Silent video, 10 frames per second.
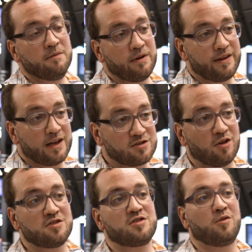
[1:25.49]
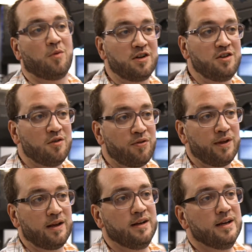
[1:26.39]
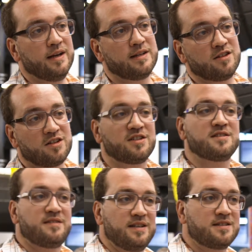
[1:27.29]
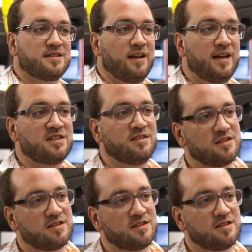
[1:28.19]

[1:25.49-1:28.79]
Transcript: But there's also one new thing. It's not just the installation,